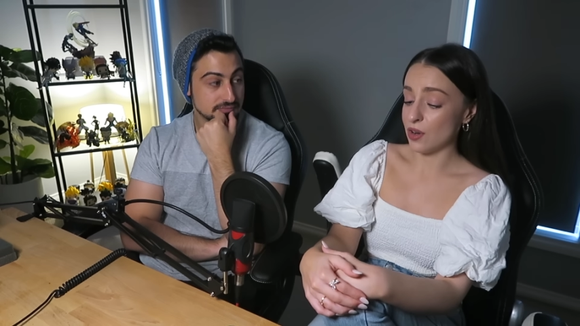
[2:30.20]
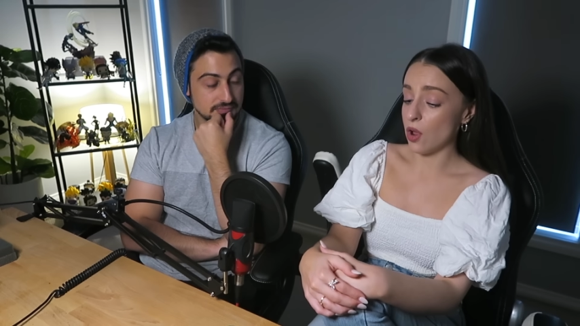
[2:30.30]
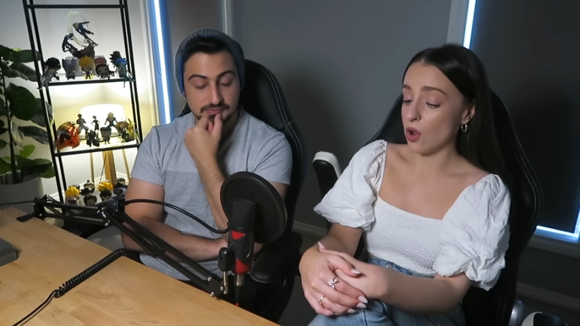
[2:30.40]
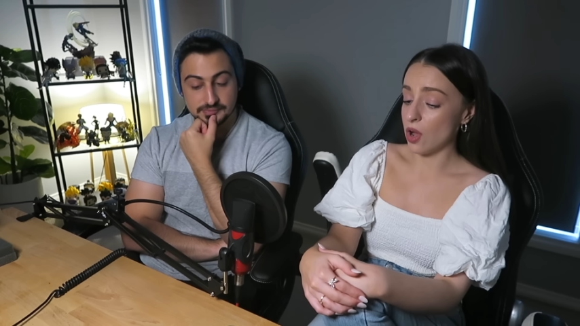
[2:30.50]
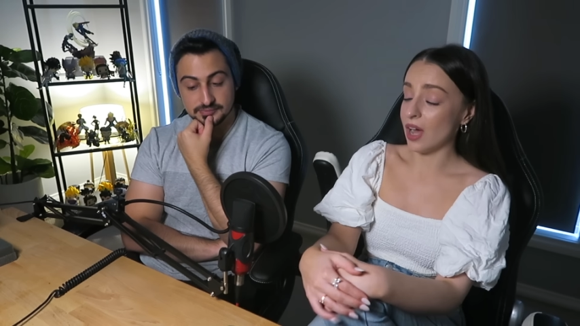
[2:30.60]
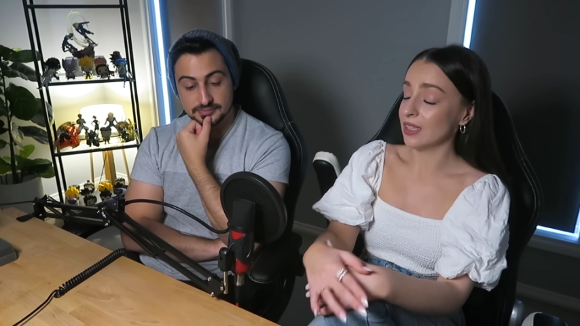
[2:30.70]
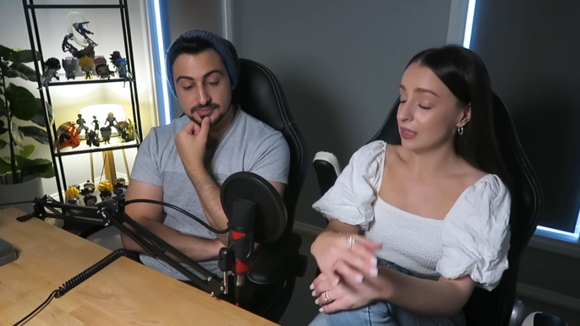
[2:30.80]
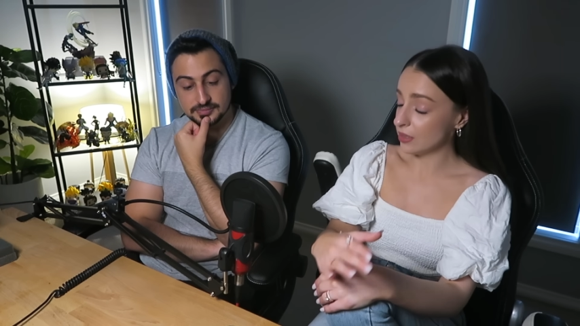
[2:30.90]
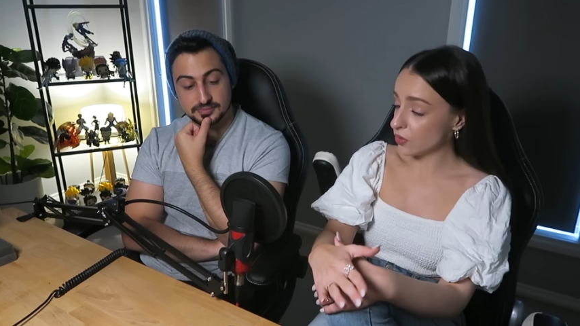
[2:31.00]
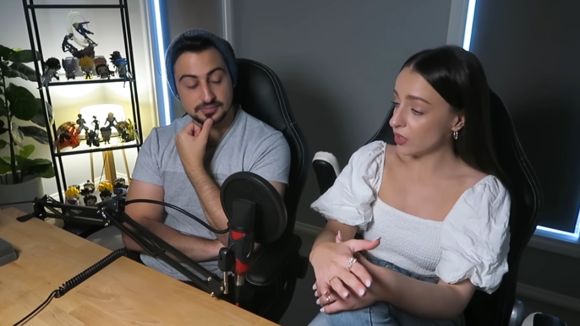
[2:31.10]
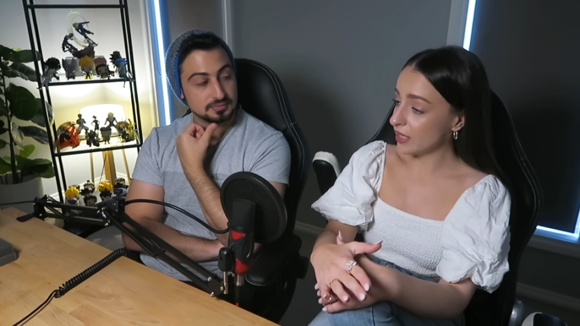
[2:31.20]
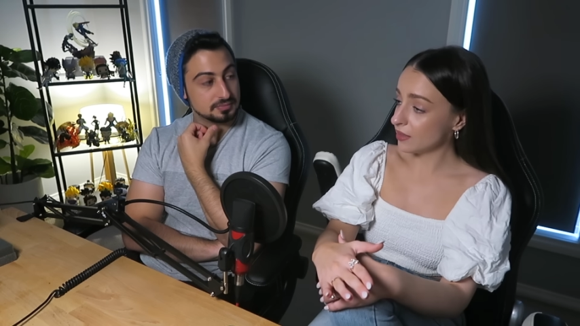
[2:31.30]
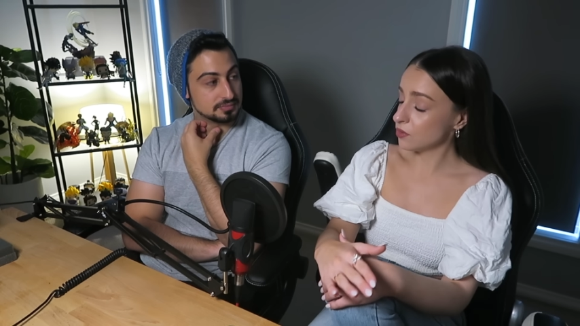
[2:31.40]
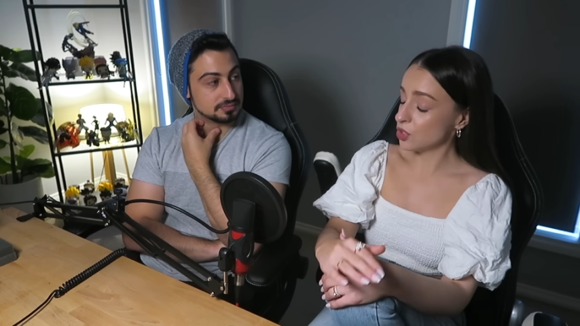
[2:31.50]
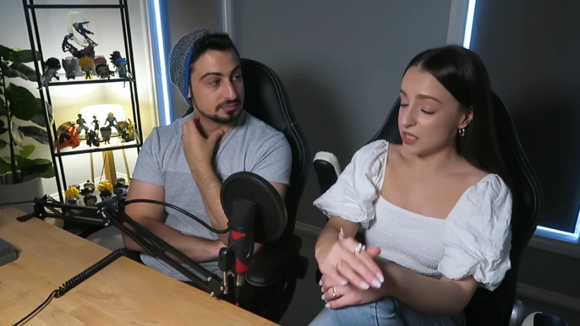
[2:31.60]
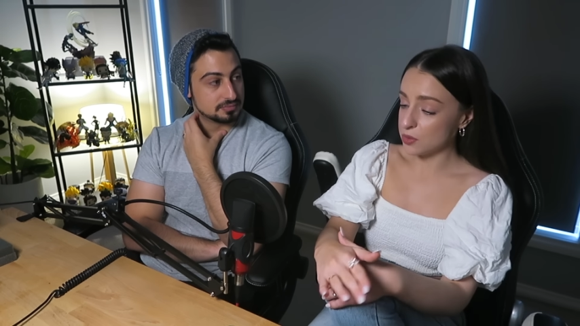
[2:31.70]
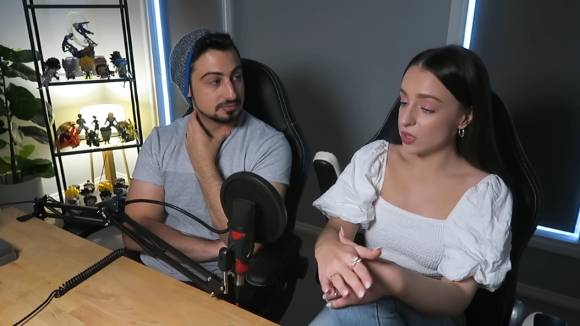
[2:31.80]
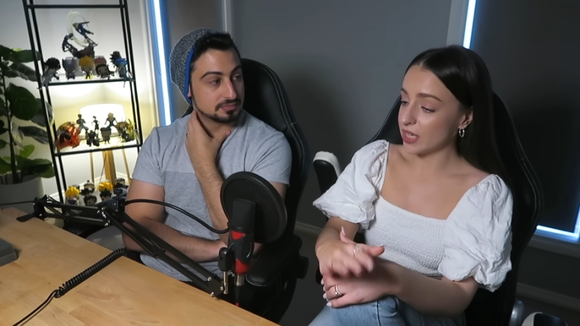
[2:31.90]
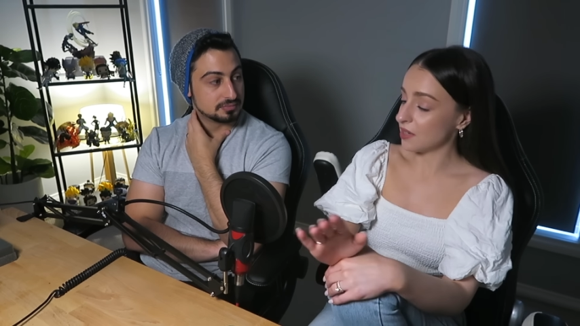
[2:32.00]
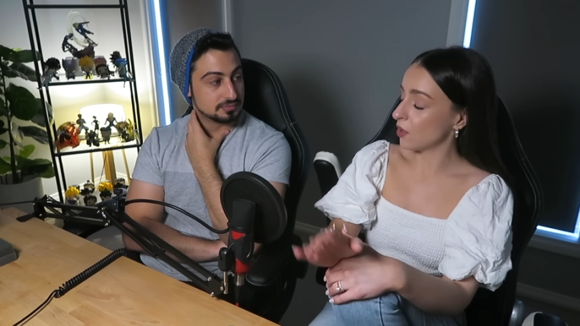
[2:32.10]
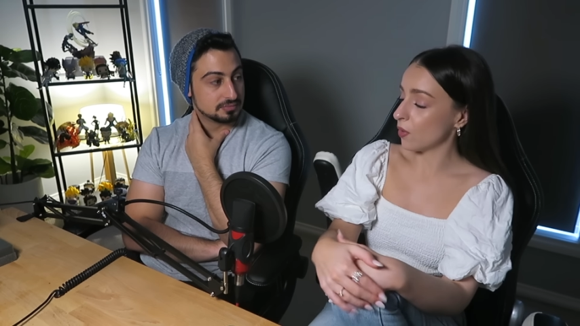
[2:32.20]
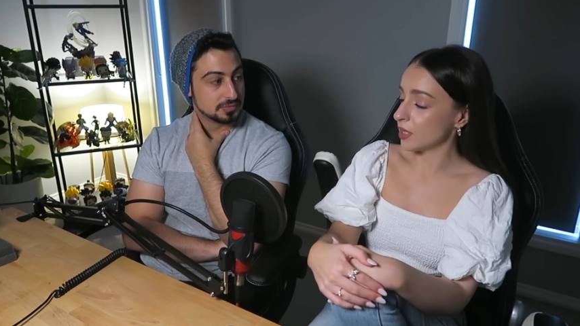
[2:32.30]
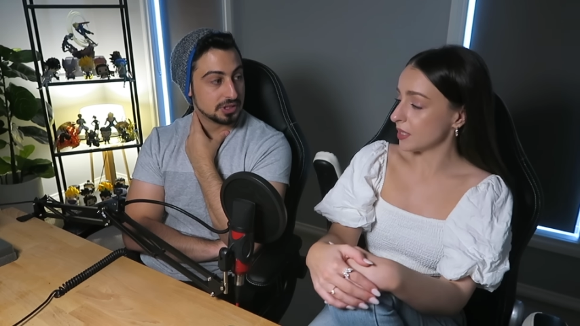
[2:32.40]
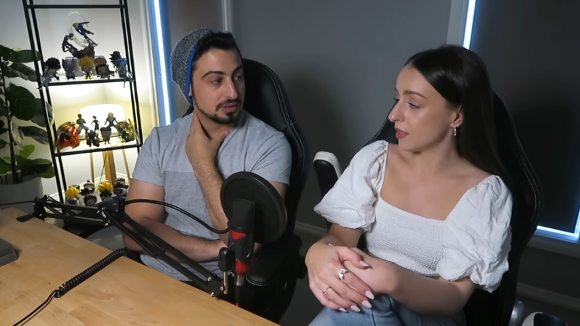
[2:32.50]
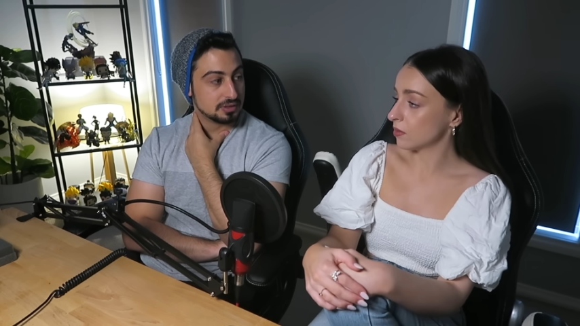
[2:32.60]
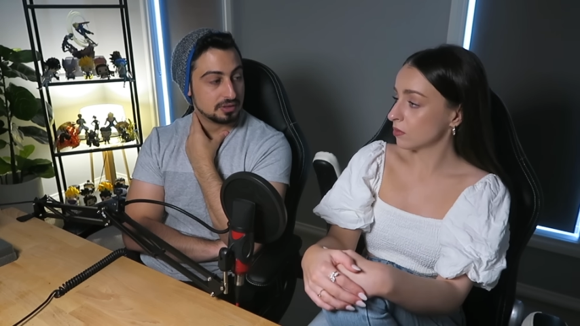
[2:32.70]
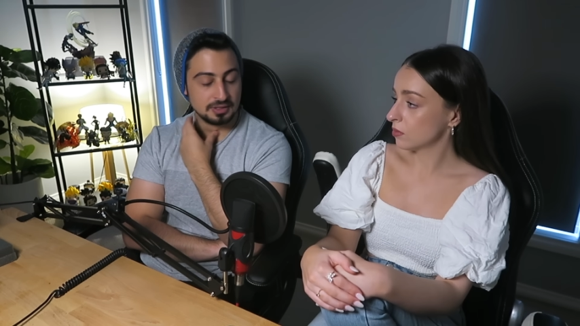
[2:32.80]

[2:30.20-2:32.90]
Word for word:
Speaker 1: no, I literally genuinely had no idea.